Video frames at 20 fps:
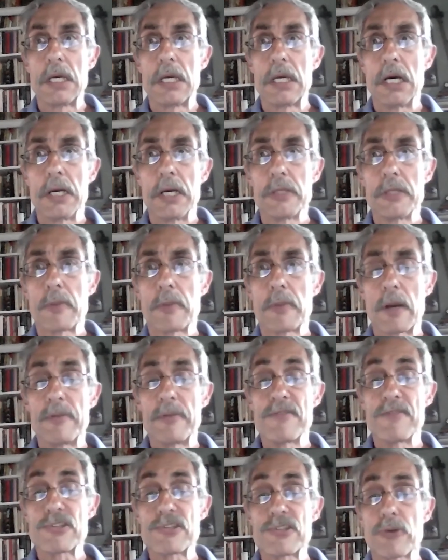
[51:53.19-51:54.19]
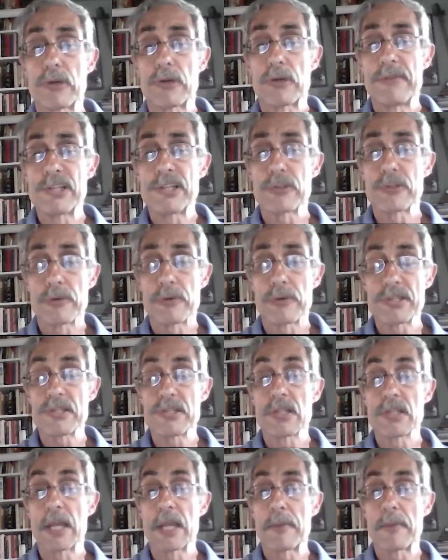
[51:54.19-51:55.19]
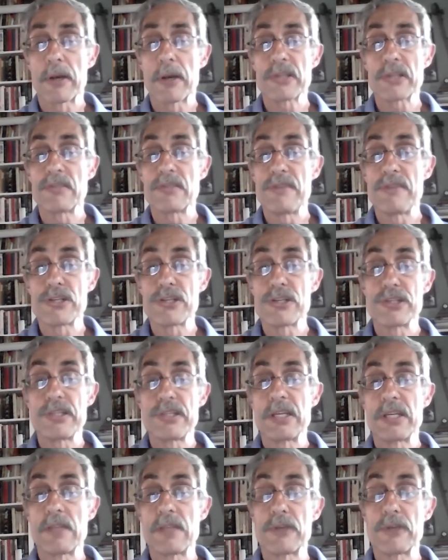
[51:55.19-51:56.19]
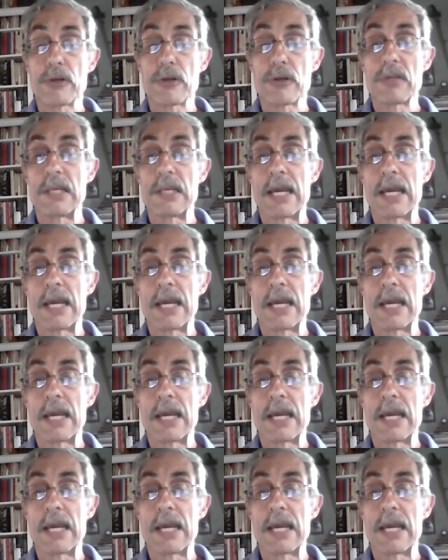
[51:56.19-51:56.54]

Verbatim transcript: uh, Department of Historic Resources Landmarks Division did in the early